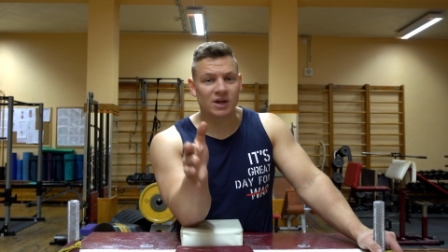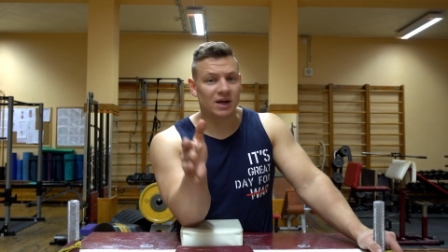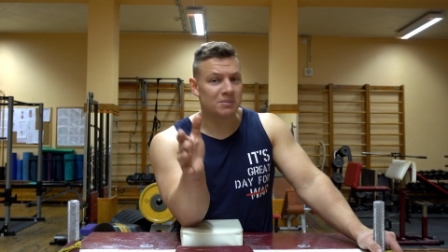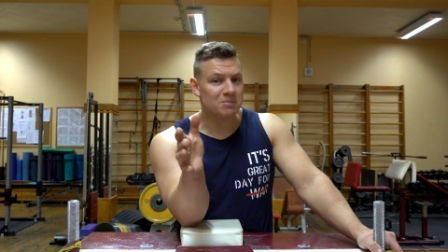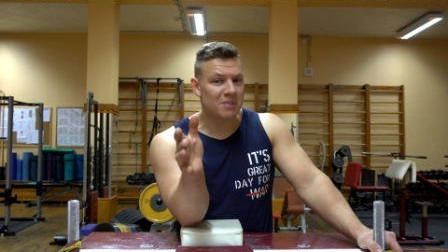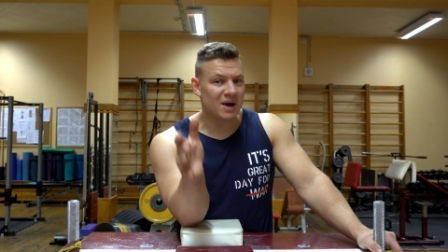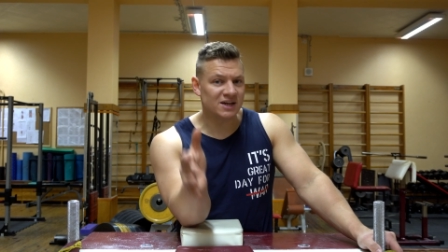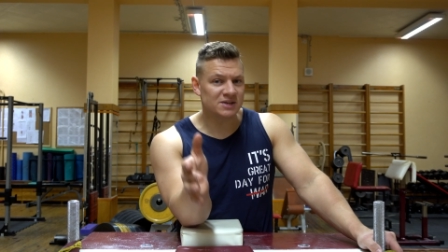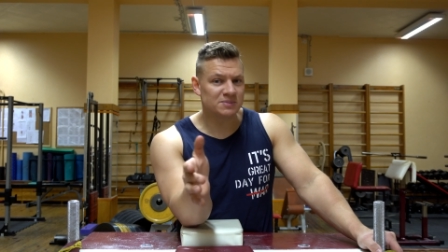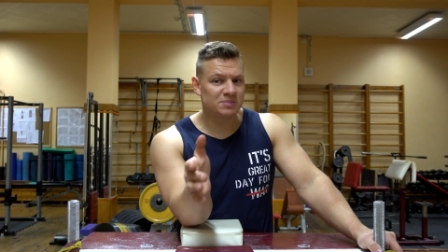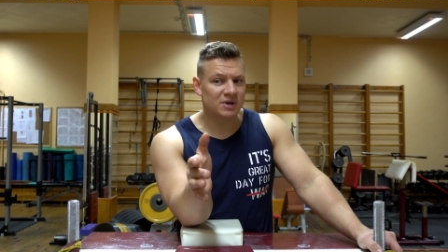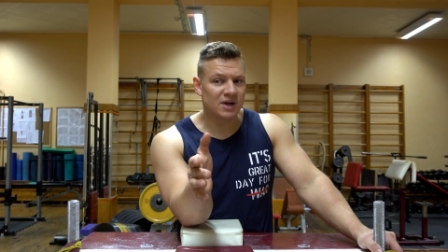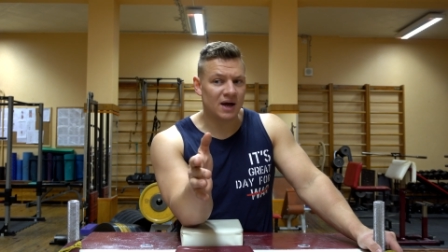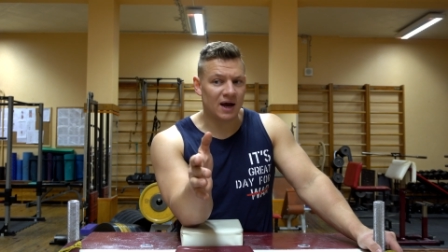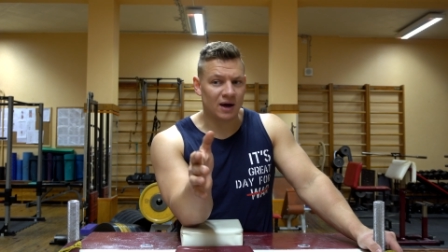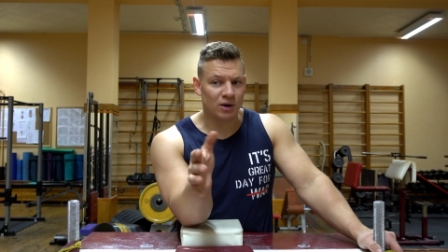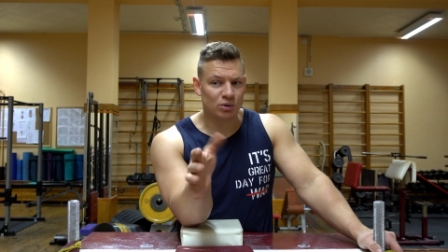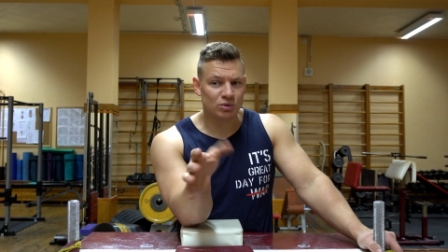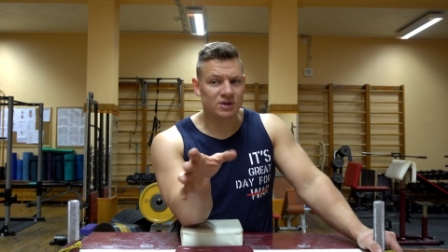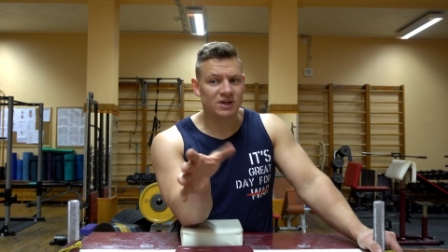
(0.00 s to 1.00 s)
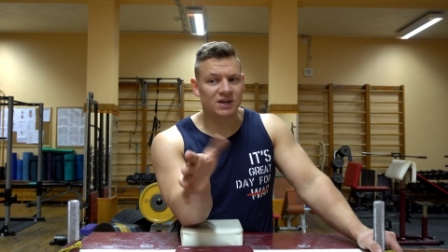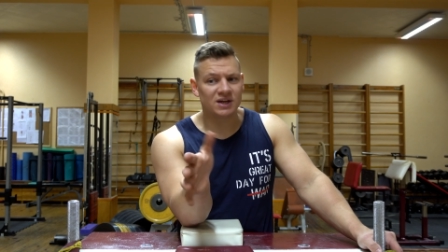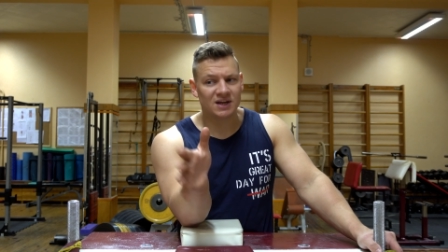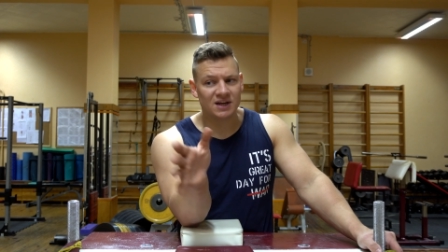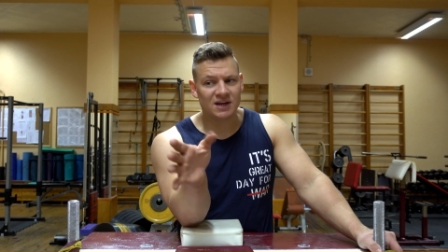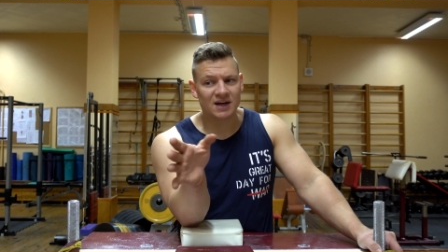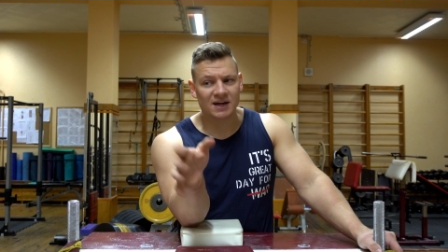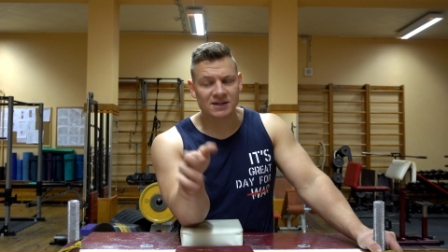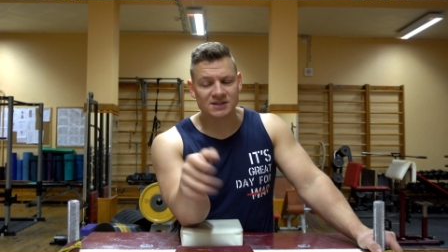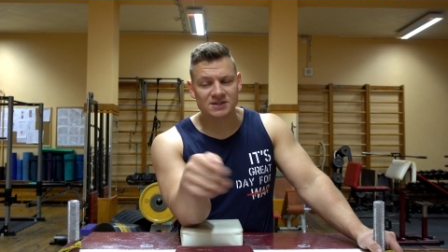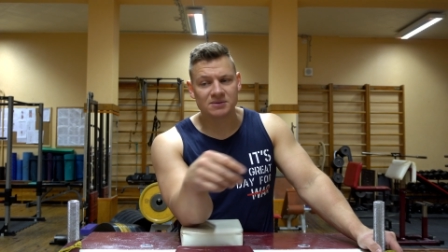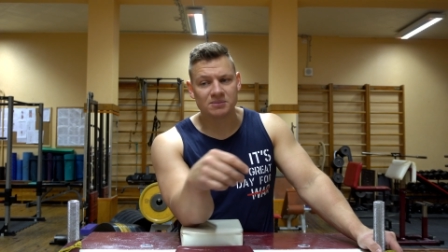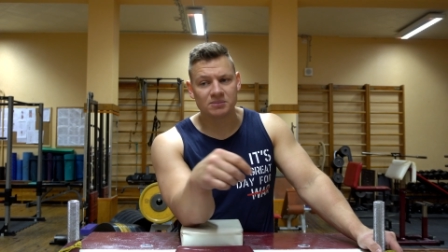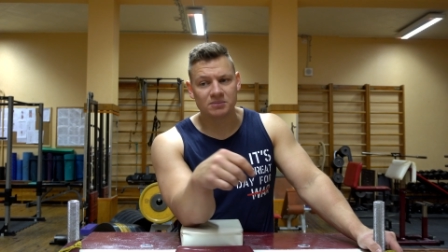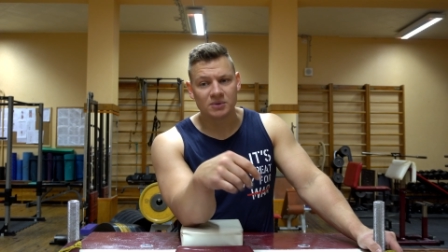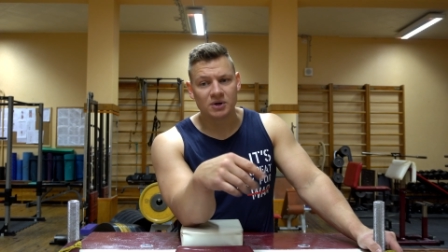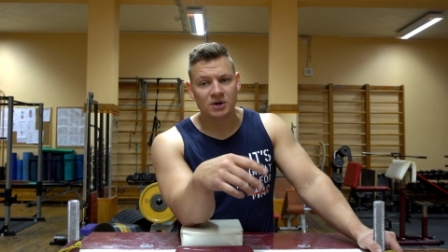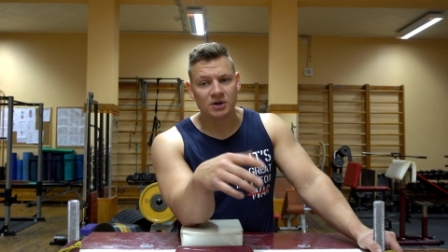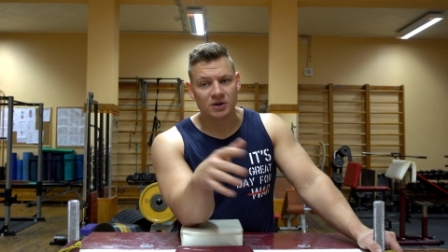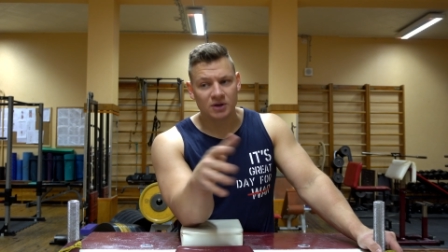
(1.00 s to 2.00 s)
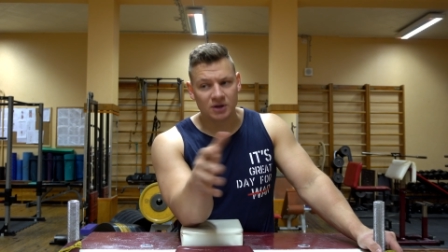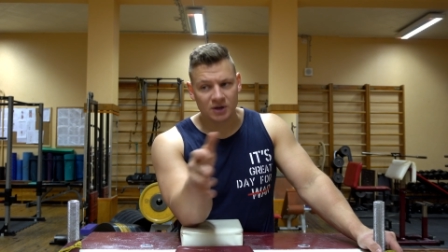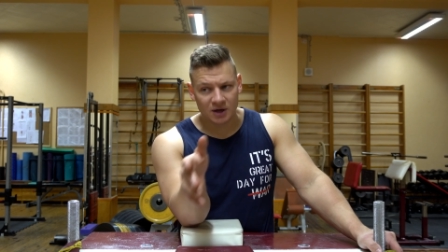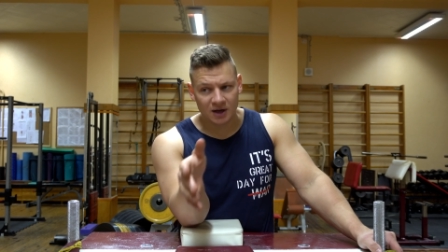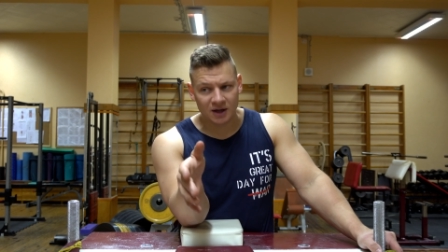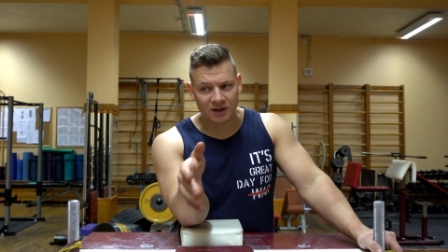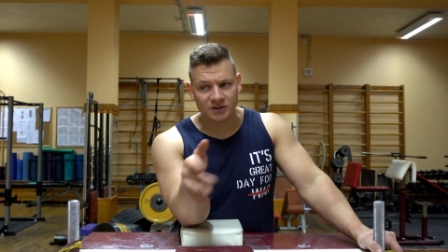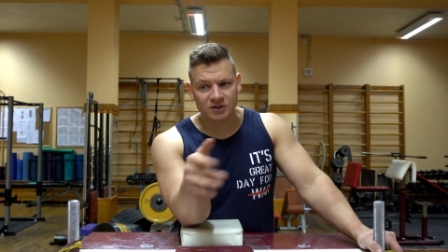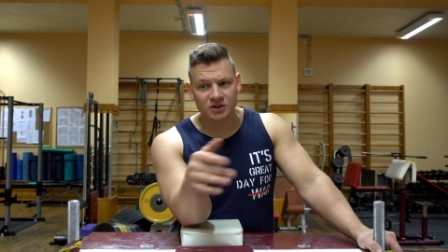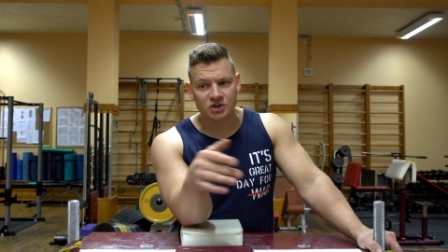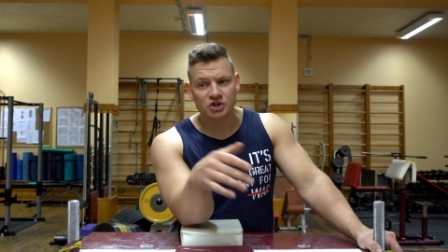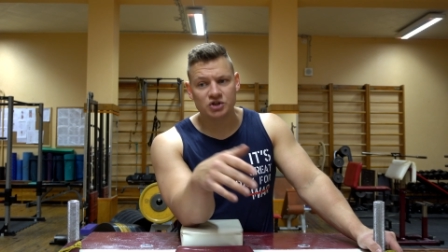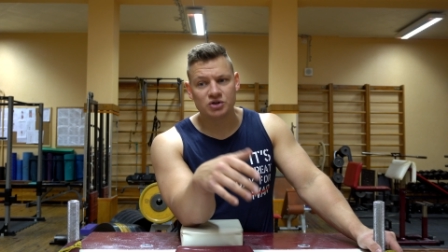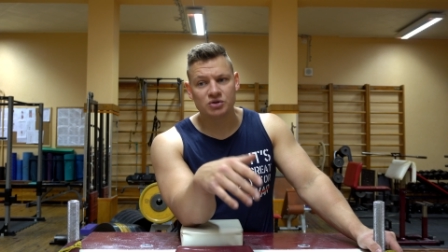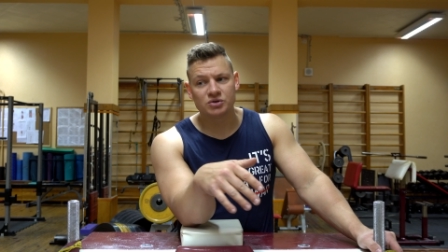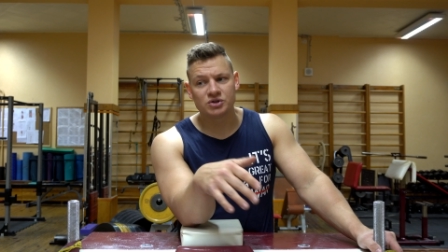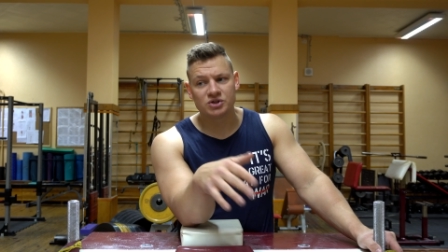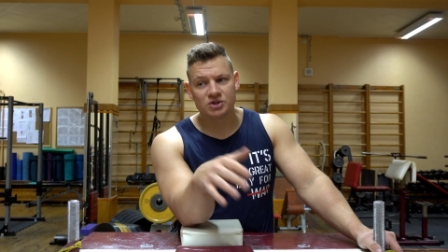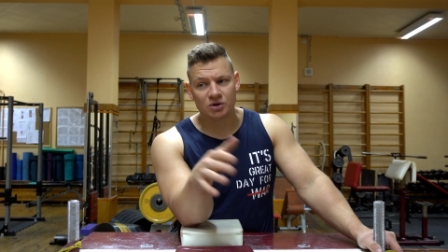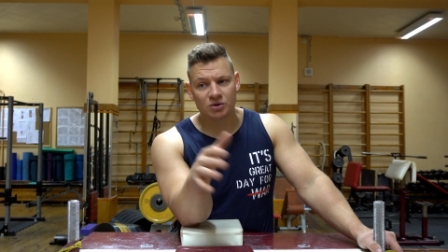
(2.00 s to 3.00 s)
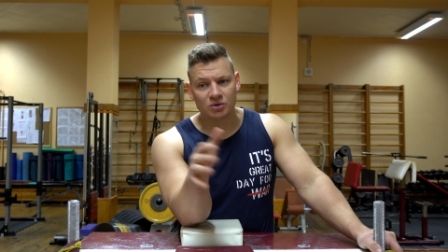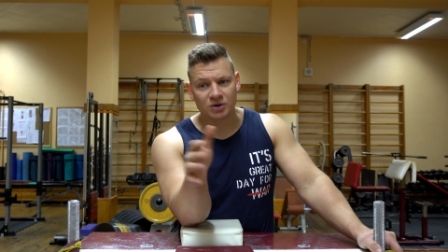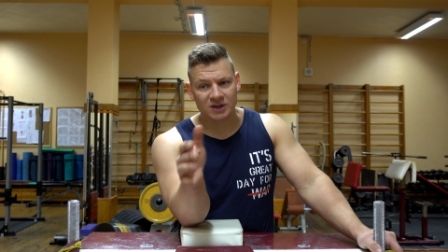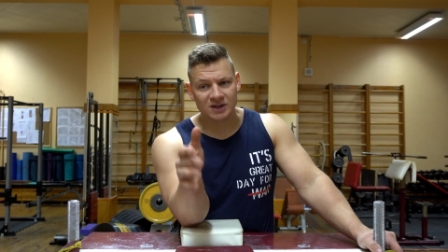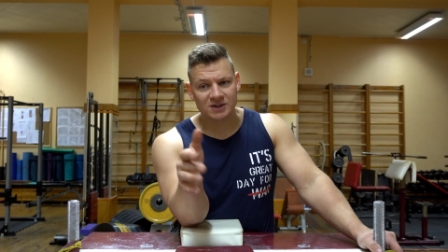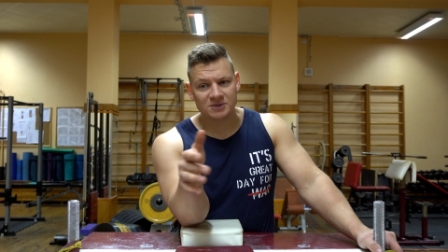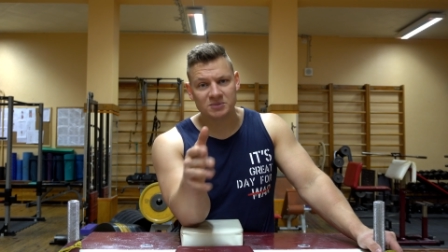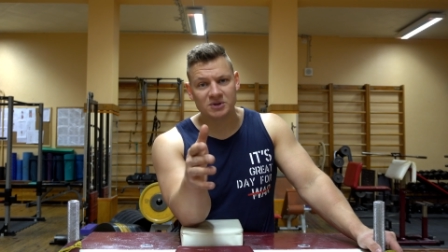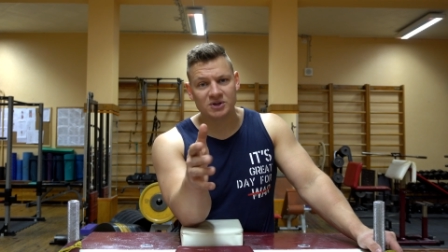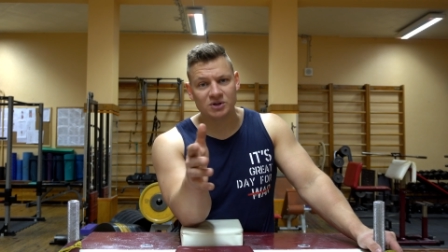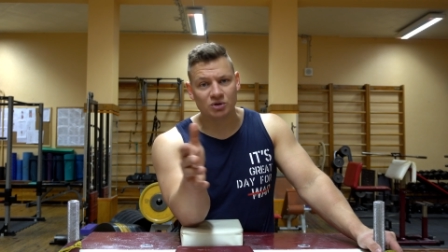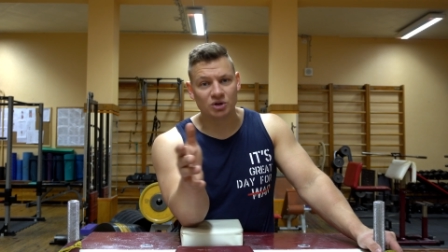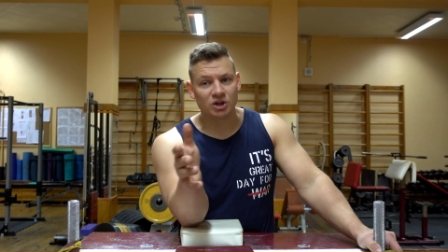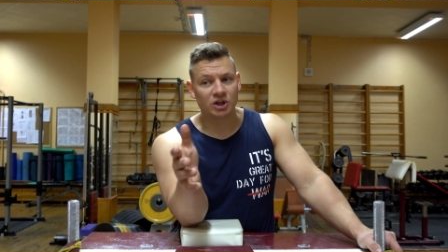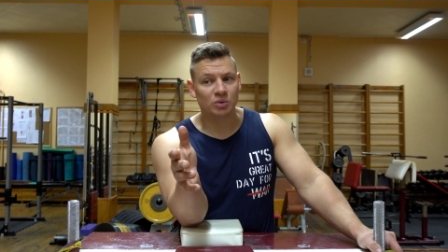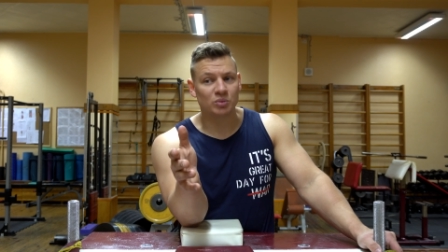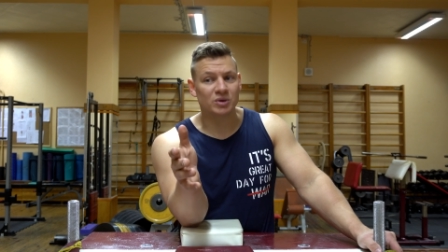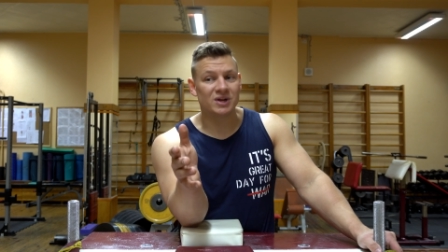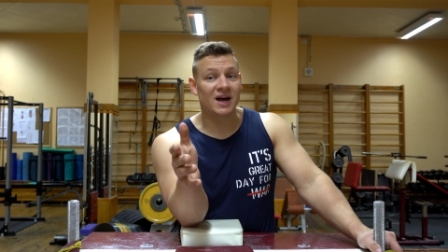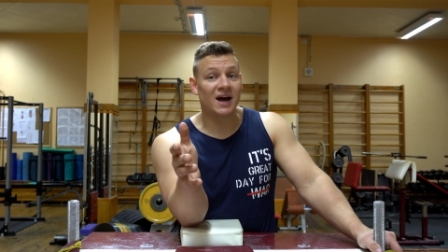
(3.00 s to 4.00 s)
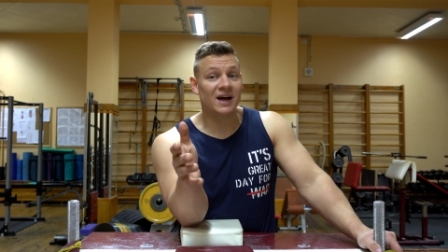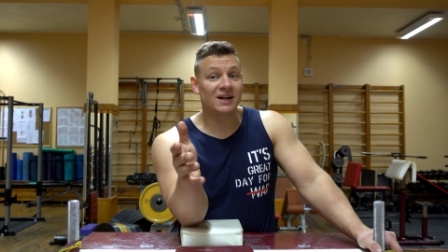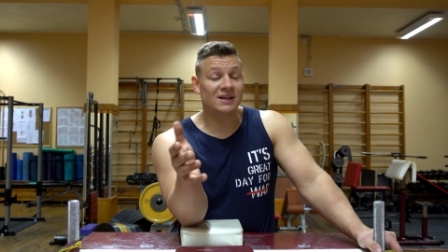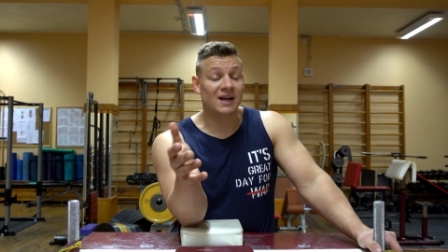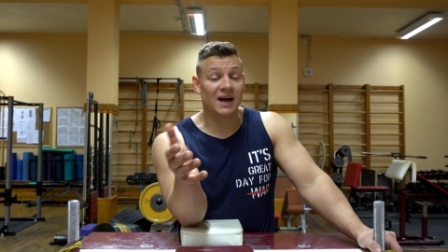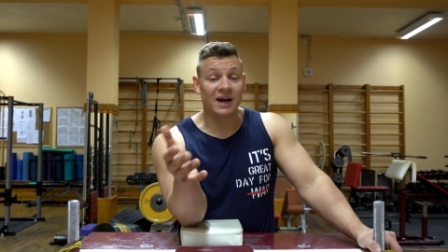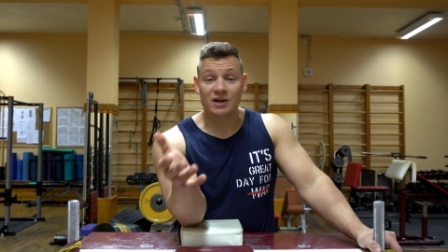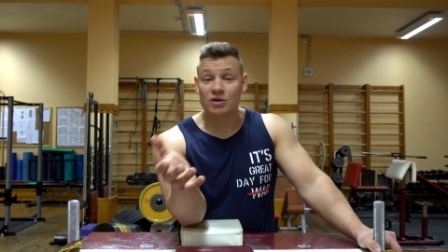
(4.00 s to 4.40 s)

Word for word: Like Mike's been out, he had some health issues, so he's been dealing with that.